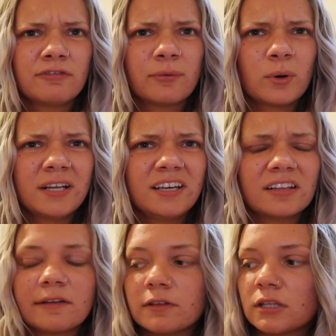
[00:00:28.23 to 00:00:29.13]
40,
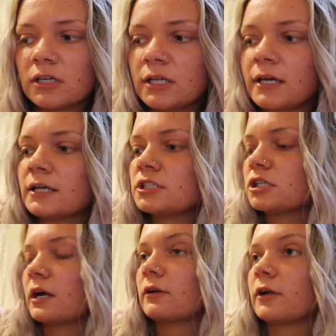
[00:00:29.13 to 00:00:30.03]

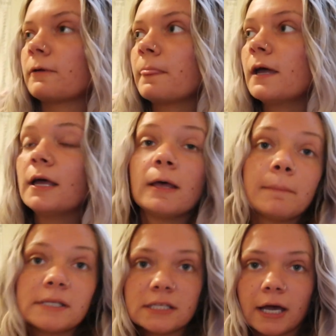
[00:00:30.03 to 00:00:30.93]
11.30ish. I don't know.
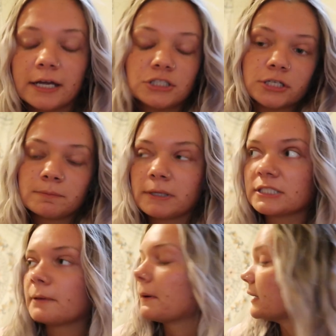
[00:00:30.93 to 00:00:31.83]
Basically, I just picked up